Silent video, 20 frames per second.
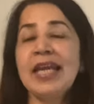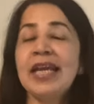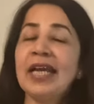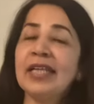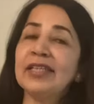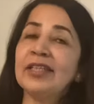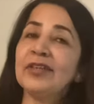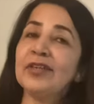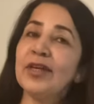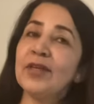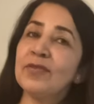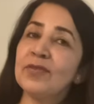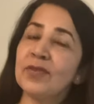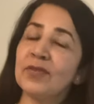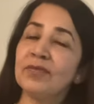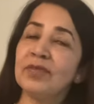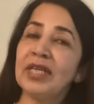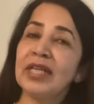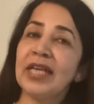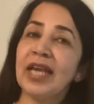and the rest
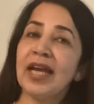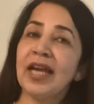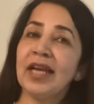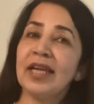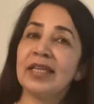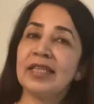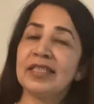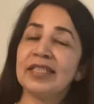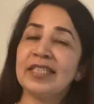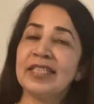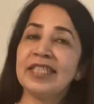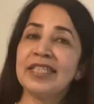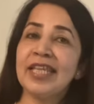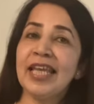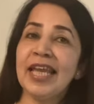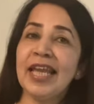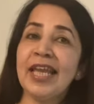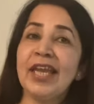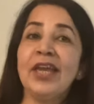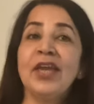of the
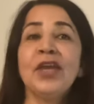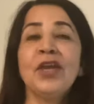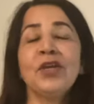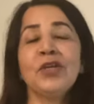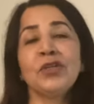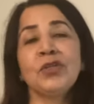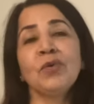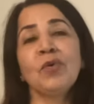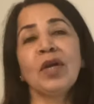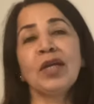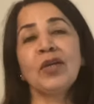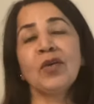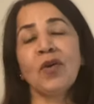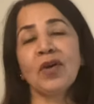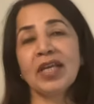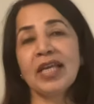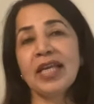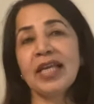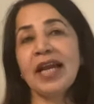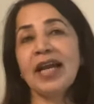day you are
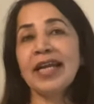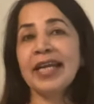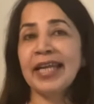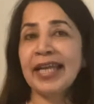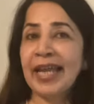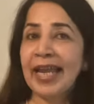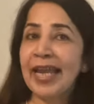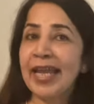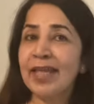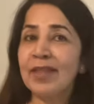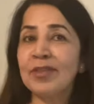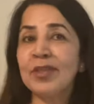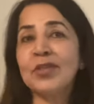talking against